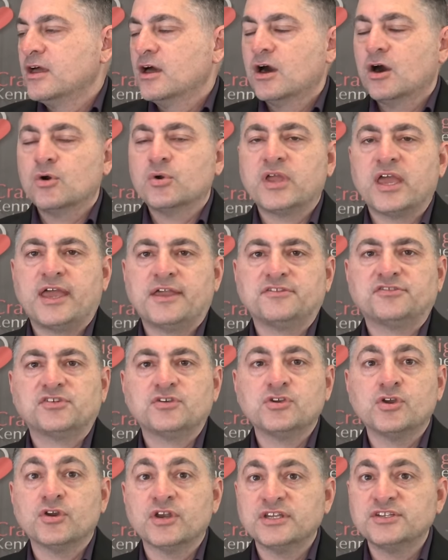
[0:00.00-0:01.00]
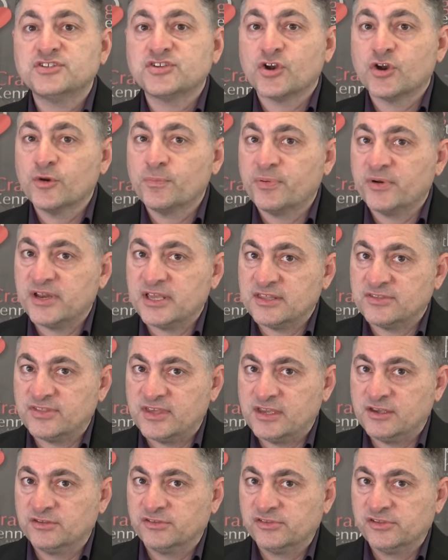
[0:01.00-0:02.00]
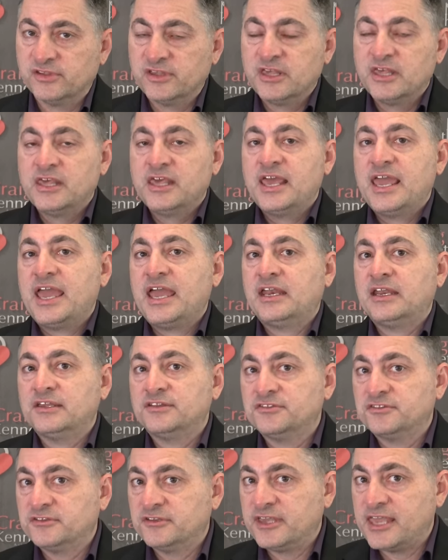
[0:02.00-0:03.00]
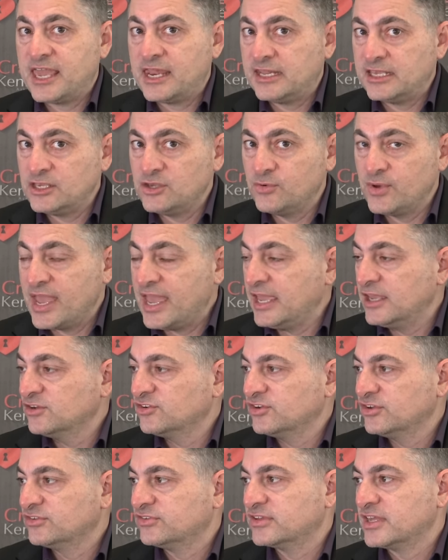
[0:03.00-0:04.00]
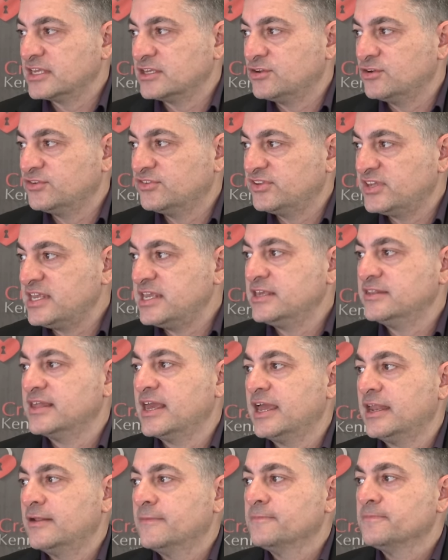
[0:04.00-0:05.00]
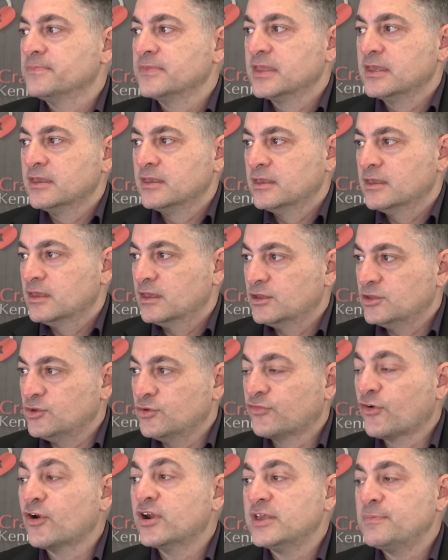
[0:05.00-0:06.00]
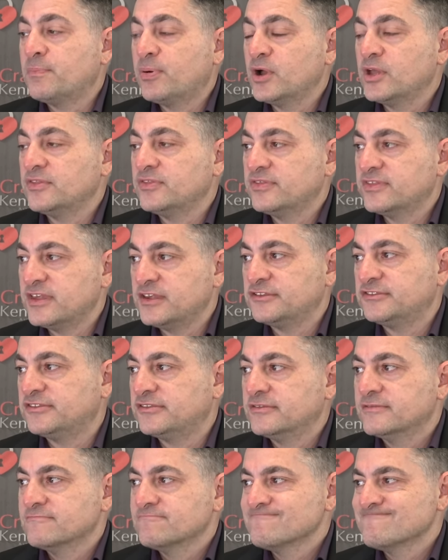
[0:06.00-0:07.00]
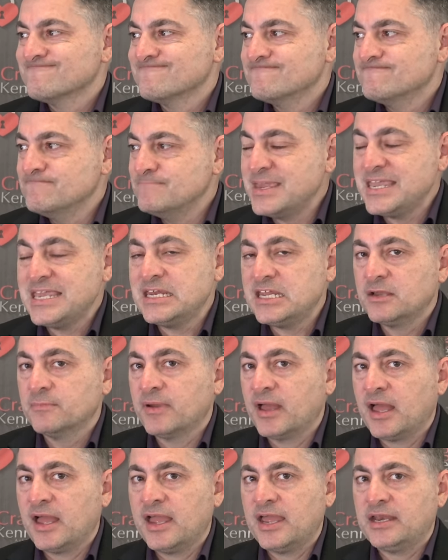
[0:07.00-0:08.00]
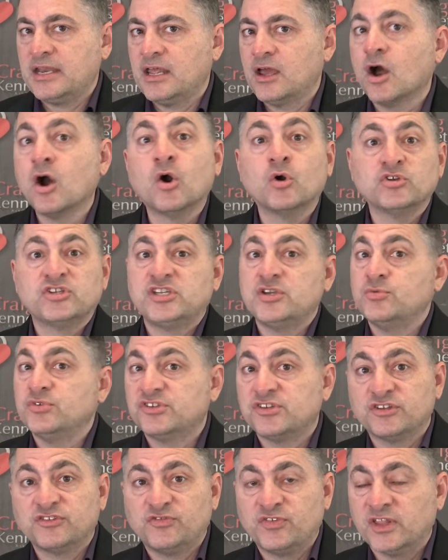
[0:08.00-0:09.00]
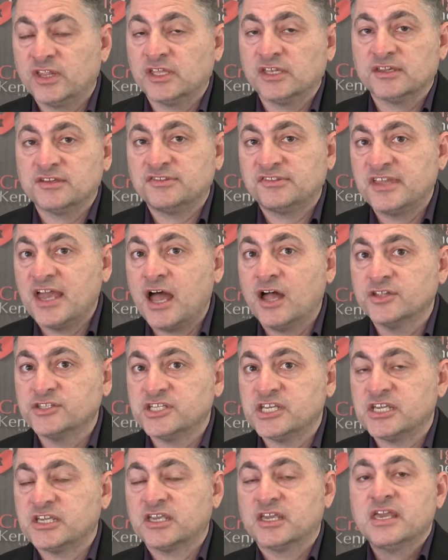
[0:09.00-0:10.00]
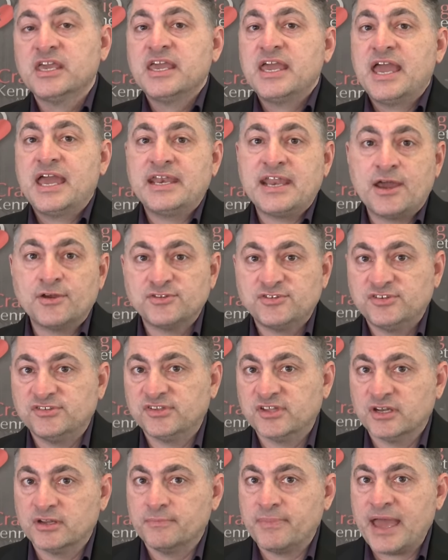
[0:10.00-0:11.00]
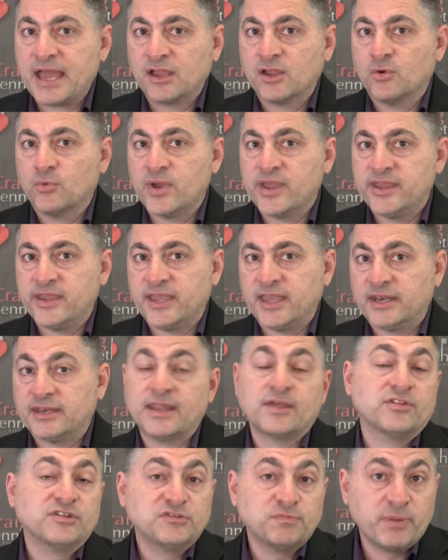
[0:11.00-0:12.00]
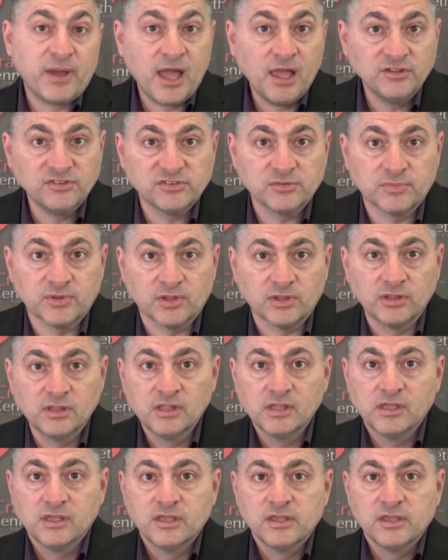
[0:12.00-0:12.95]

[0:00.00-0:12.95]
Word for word: Okay, so you're interpreting things and it's getting you anxious. Like you're seeing that you've already put this meaning behind it. Oh, she was just feeling nostalgic and now she's going to back away again. Now that's possible.